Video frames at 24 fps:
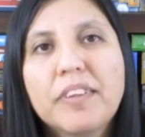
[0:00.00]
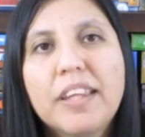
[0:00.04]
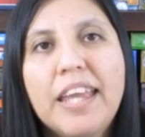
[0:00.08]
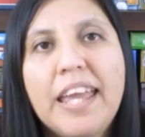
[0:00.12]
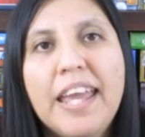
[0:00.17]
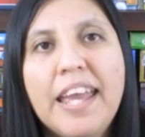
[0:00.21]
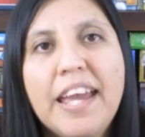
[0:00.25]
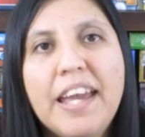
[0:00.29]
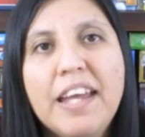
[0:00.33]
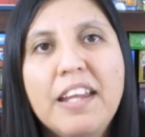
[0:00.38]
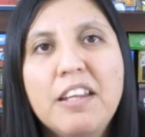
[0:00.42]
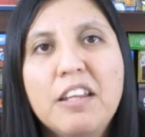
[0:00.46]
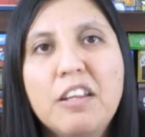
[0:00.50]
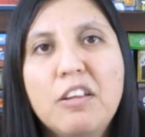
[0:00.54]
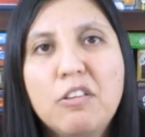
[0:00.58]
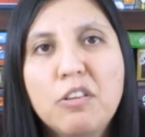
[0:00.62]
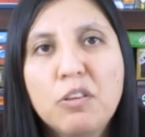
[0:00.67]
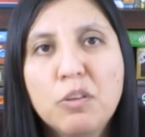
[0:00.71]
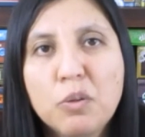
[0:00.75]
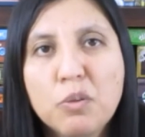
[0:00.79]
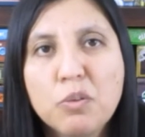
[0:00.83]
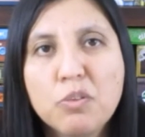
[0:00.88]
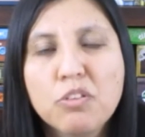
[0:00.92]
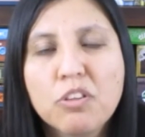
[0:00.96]
And
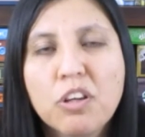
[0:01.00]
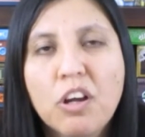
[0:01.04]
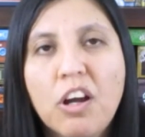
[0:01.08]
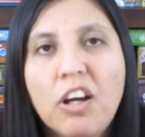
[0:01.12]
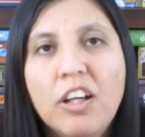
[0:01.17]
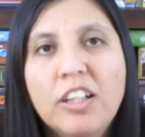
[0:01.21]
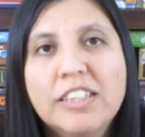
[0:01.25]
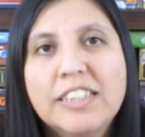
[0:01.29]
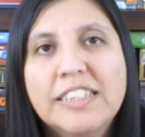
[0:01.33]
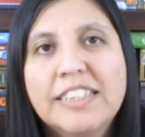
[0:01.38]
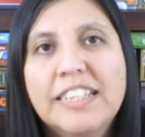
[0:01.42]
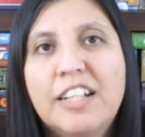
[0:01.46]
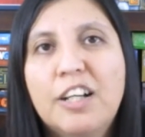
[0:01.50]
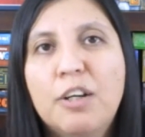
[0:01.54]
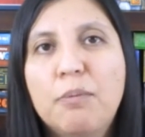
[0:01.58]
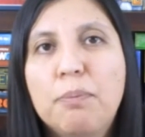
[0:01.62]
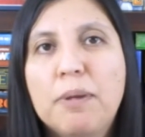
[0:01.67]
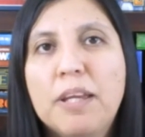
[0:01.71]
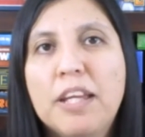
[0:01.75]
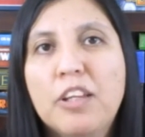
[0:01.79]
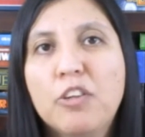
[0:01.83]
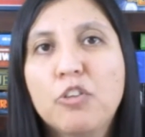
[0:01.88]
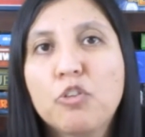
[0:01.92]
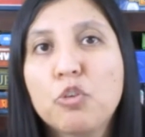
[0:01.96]
those cards that are
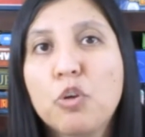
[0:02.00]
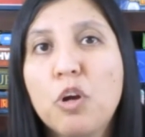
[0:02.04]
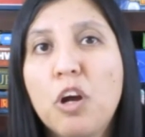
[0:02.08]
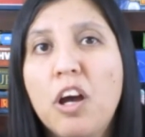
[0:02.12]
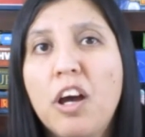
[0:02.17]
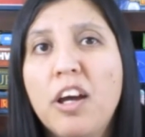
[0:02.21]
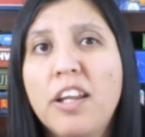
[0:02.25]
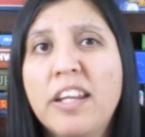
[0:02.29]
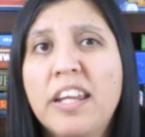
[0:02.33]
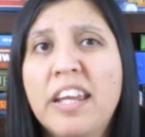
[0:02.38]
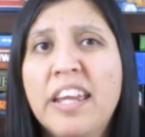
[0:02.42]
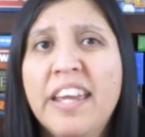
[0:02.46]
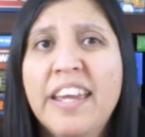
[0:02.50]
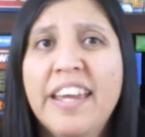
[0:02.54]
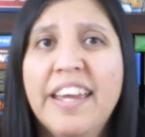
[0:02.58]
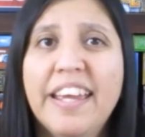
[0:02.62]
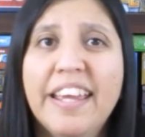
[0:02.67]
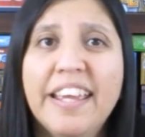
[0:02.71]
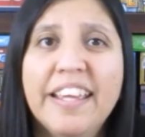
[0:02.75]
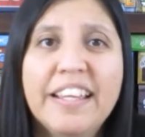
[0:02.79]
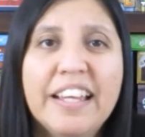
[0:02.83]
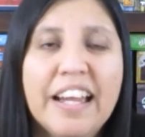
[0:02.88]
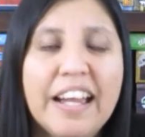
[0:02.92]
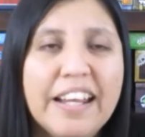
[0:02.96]
being drawn
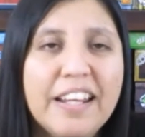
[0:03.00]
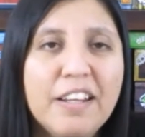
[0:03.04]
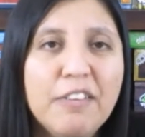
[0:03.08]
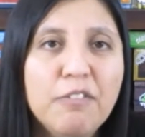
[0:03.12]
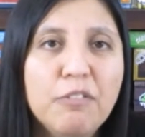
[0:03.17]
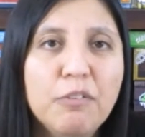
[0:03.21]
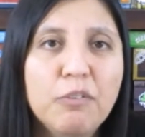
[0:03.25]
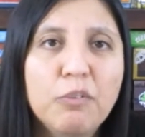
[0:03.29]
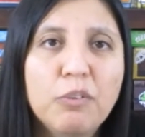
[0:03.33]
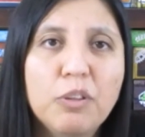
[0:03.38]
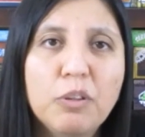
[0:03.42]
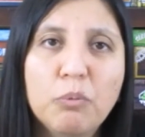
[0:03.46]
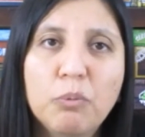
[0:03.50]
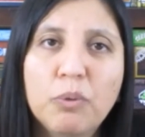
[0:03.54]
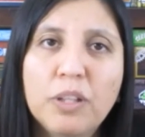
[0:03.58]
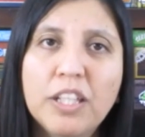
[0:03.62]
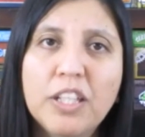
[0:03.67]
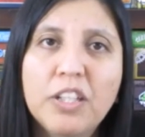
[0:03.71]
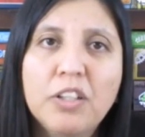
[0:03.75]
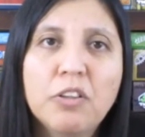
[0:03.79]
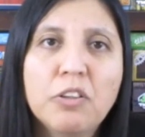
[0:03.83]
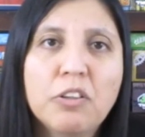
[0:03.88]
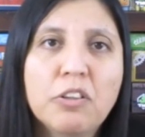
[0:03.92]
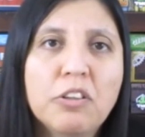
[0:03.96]
and kind of
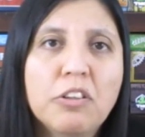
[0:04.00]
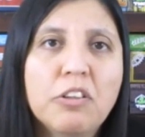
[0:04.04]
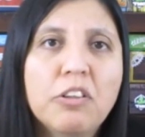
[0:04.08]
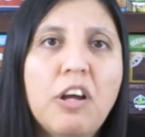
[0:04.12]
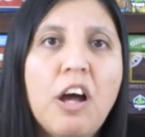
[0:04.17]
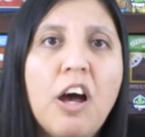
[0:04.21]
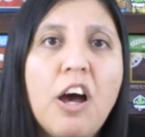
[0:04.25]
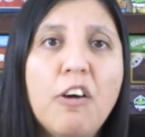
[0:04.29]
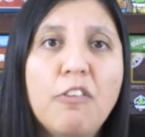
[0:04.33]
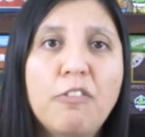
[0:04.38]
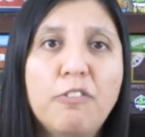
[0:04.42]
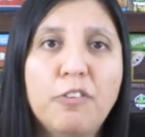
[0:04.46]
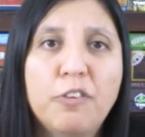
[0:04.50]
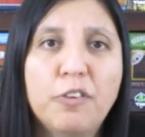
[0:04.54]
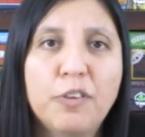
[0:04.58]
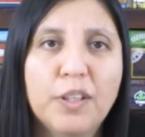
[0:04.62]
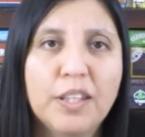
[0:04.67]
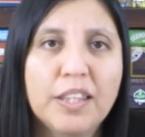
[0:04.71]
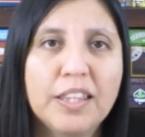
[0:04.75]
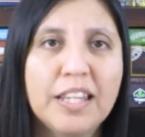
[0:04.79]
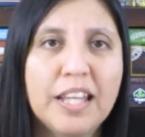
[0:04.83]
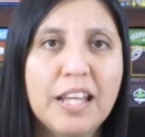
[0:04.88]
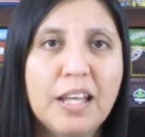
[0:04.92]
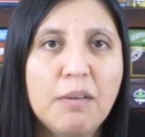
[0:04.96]
what you're
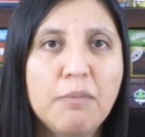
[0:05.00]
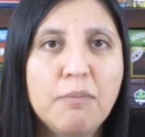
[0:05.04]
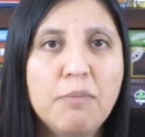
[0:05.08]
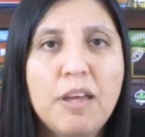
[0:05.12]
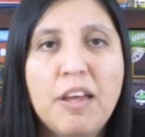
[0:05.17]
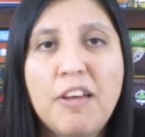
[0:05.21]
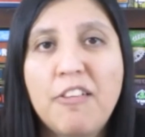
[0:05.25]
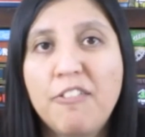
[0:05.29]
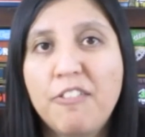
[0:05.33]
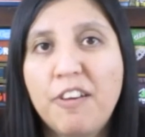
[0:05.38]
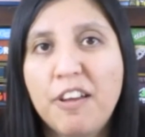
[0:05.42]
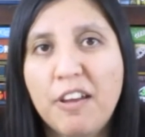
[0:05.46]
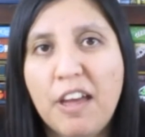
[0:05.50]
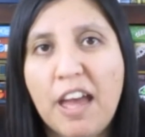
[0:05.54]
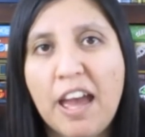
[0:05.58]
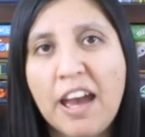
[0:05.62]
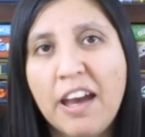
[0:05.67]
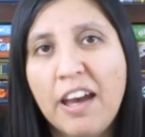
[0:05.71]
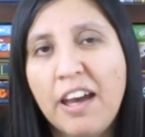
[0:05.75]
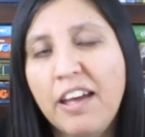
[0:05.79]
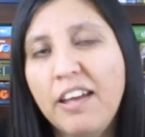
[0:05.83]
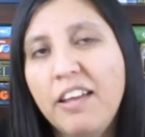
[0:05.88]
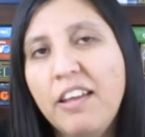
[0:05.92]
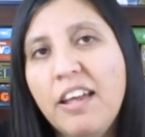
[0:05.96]
offering them
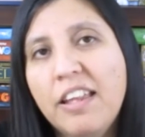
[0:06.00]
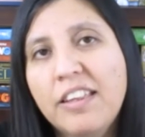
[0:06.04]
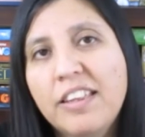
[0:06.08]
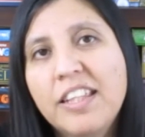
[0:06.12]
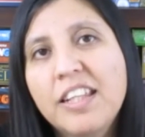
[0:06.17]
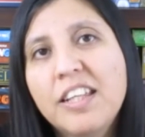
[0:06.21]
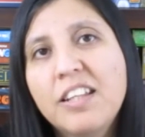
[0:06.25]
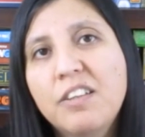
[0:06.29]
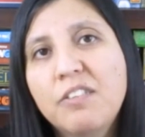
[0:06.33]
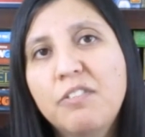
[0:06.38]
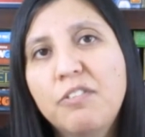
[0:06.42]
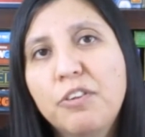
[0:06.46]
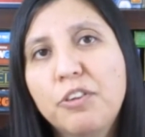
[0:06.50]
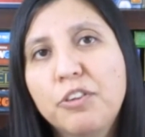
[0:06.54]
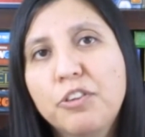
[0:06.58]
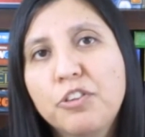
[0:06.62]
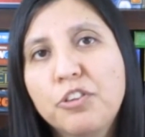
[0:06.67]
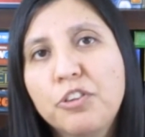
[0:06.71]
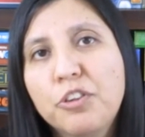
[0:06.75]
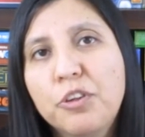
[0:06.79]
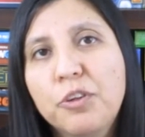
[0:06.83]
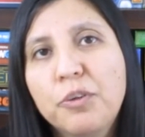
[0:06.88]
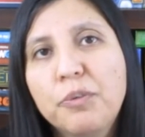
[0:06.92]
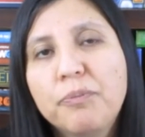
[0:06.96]
at the end of your
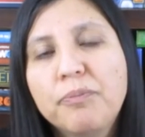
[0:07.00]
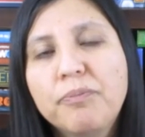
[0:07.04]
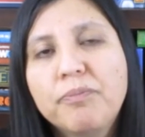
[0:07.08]
turn.